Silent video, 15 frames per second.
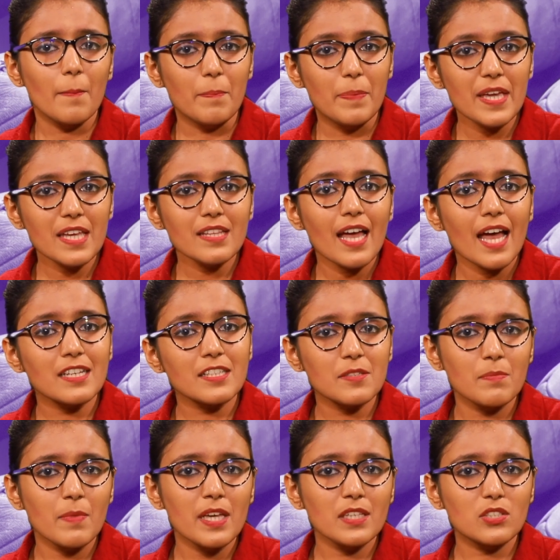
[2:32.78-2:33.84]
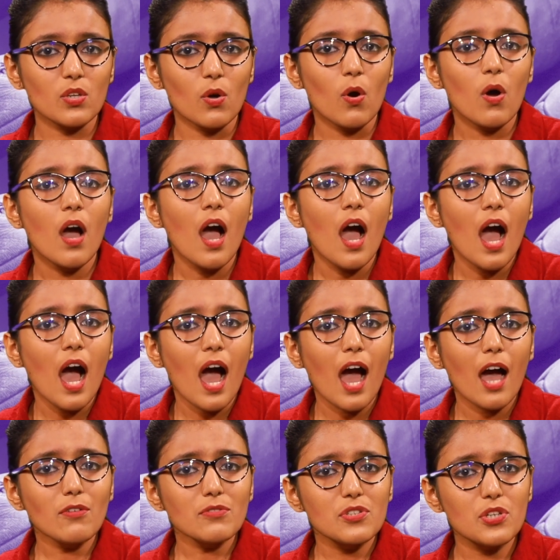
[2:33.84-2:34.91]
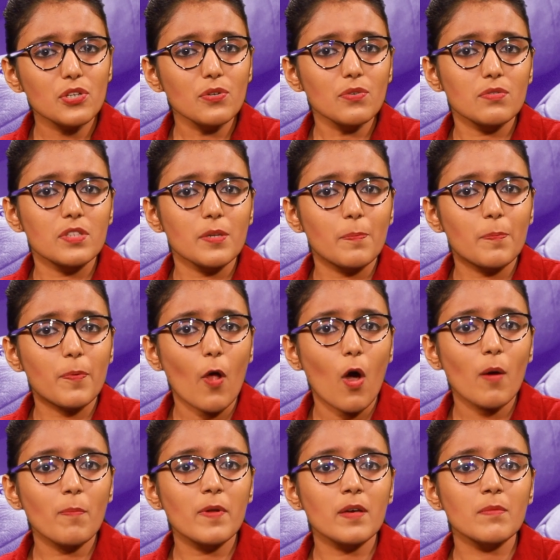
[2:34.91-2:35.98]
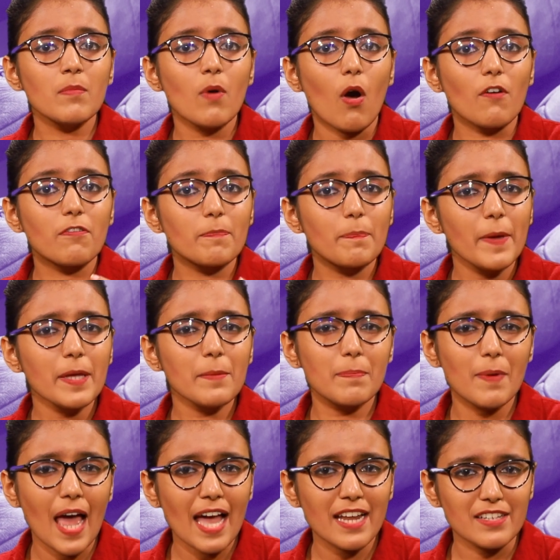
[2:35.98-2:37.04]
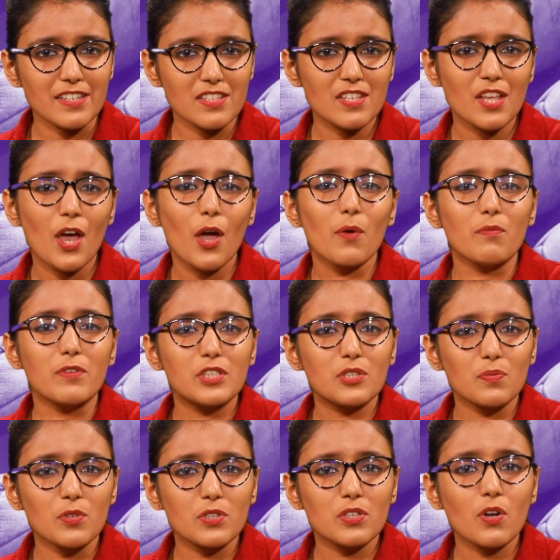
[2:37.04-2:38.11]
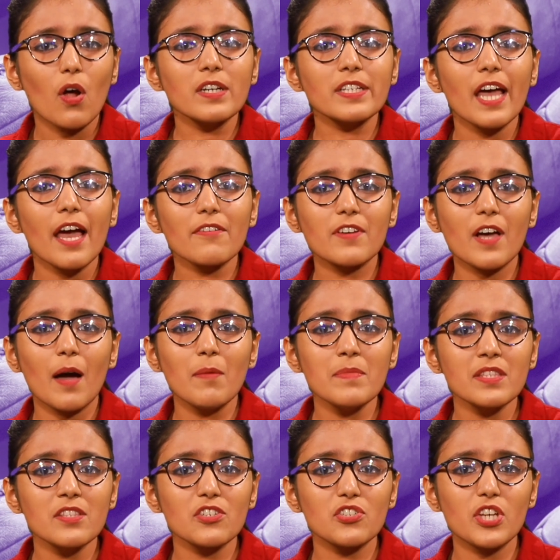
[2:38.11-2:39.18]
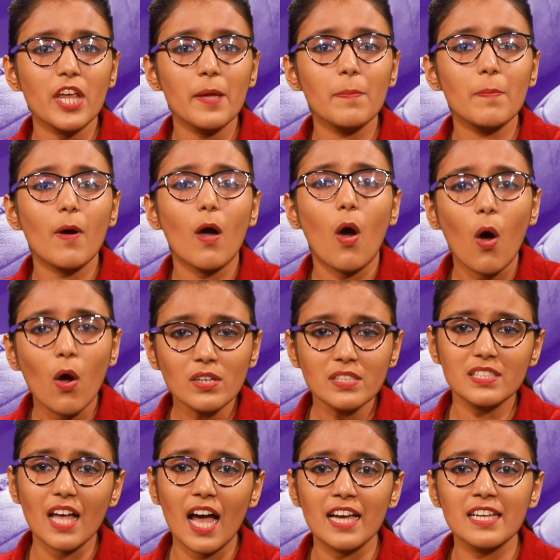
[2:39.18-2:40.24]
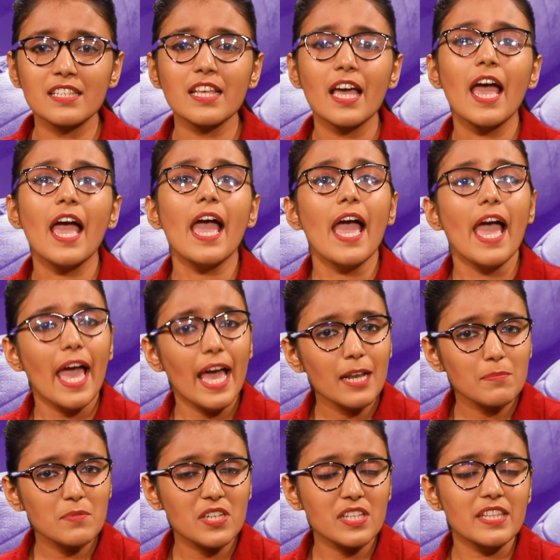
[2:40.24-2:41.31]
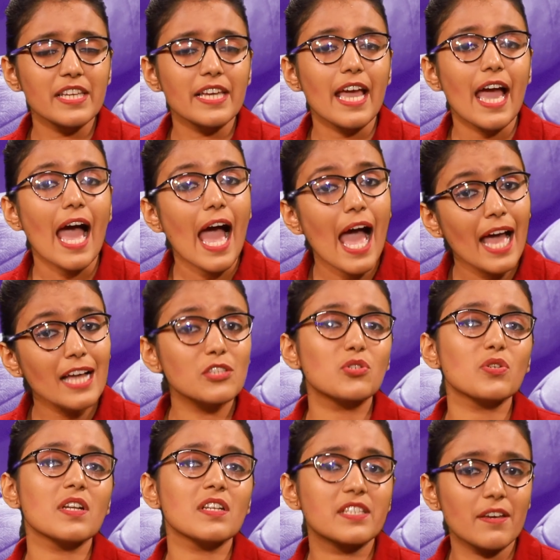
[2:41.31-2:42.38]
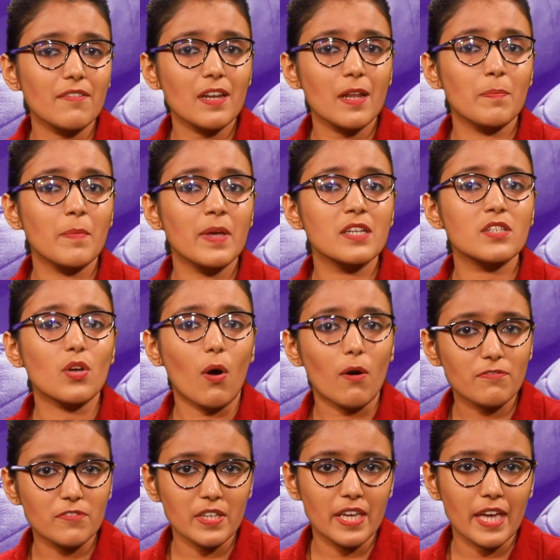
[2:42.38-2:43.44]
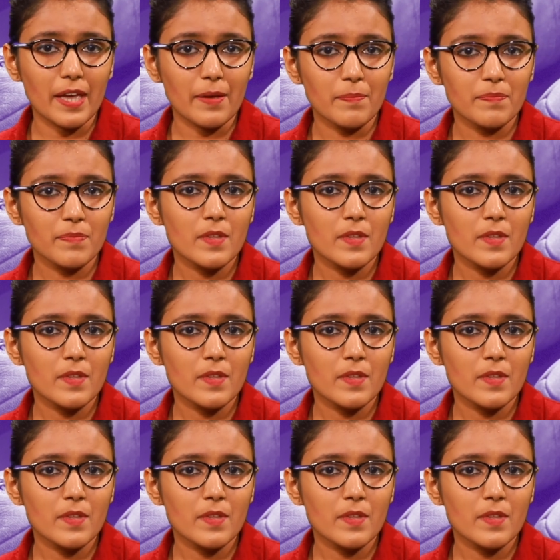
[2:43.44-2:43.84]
Be that it may so, how too the problem of pig bladders which would not have come in the shape or size helped in the actual development of the game.